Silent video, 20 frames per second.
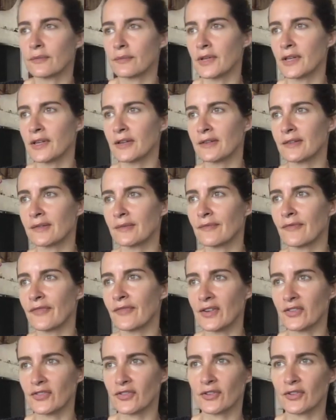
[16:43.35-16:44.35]
We did some
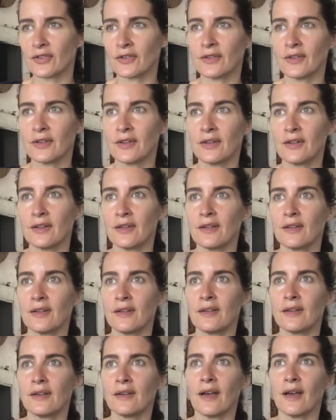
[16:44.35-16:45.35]
facial
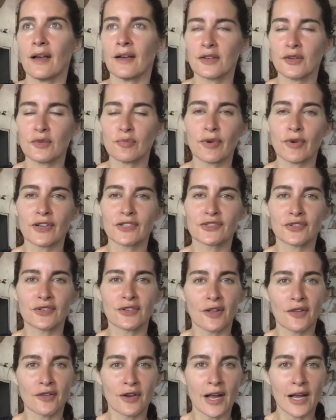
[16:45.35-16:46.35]
acupressure and
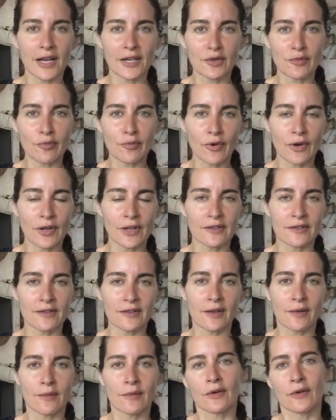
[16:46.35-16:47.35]
other acupoints, and
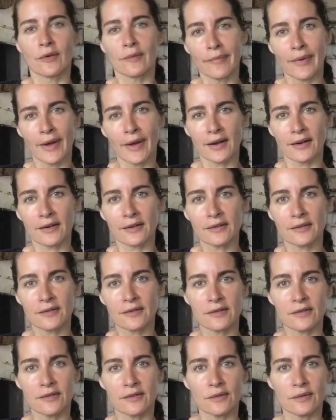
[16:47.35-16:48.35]
now we're going back
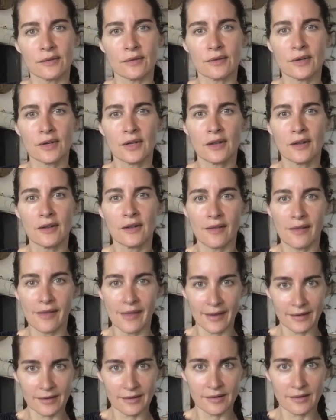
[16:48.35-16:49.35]
to
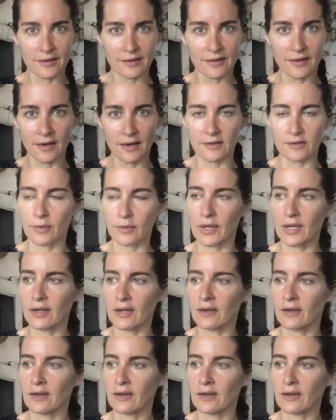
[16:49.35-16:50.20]
this next week.